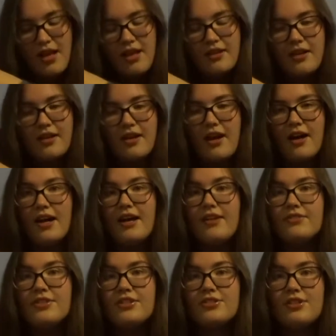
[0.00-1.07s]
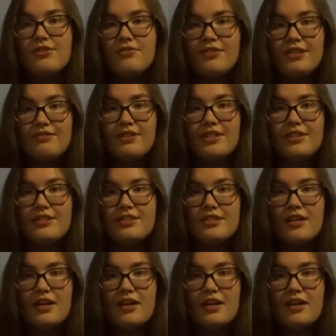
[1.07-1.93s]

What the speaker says: Like, I have such a vivid